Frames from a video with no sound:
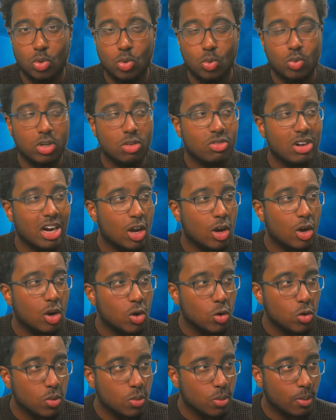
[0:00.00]
We're at
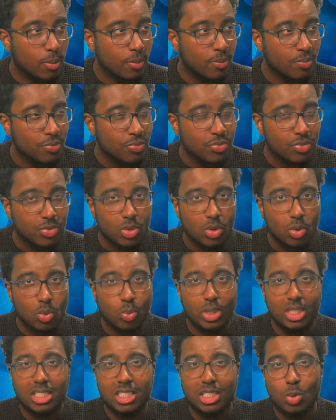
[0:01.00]
home. We
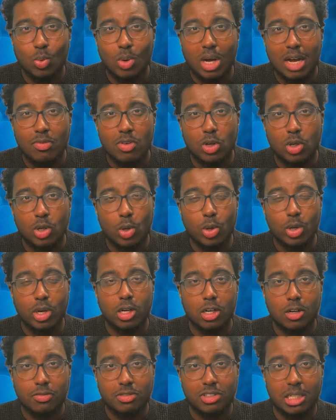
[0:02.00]
still have a good
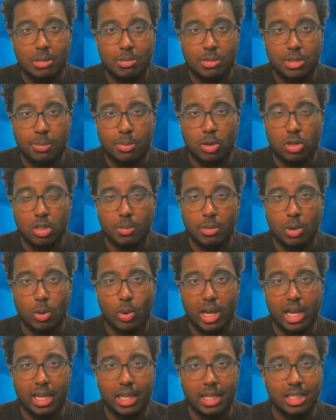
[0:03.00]
enough team to put them
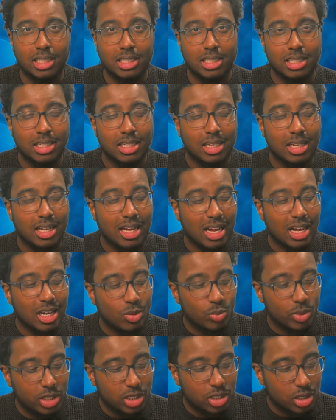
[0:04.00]
away. And
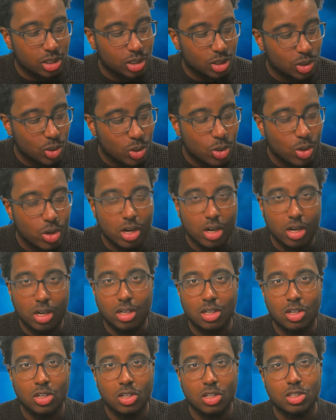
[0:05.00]
we just couldn't.
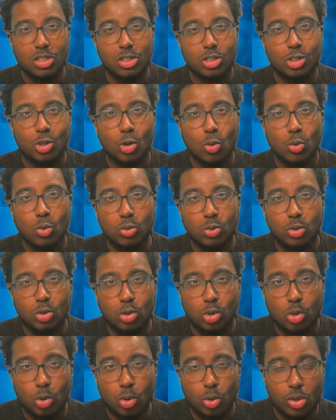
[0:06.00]
So
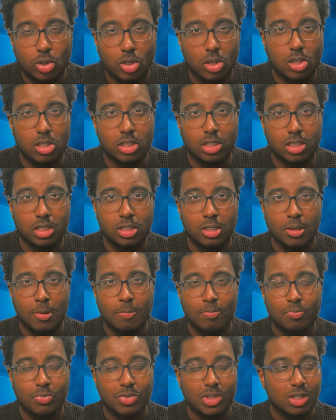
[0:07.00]
toothless.
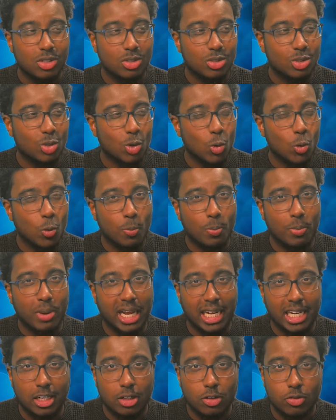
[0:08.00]
So
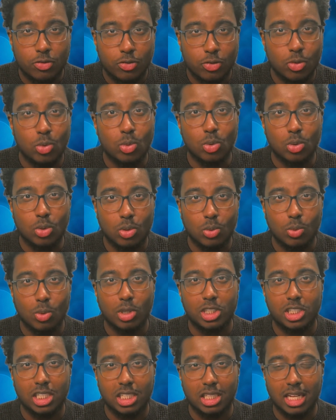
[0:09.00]
painful
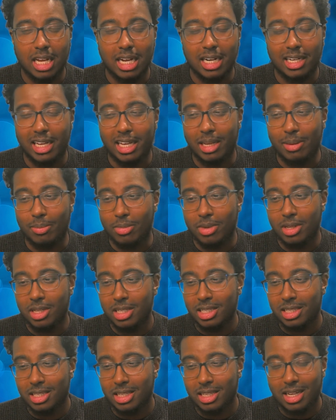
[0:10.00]
watching that game.
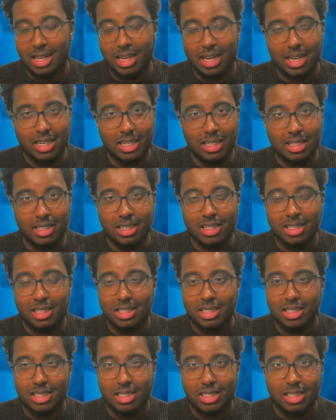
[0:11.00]
And
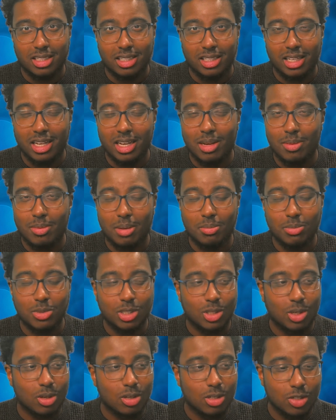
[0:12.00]
yeah, I'm just
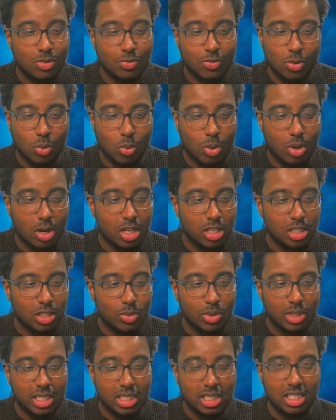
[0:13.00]
lost for words with
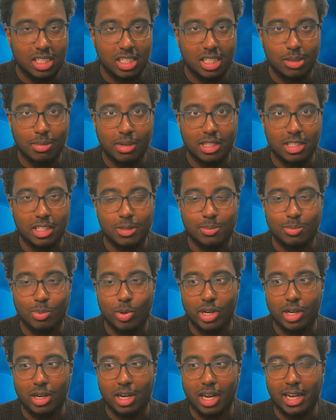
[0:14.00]
this team at this
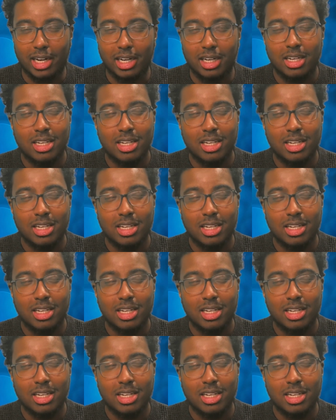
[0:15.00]
point. Like,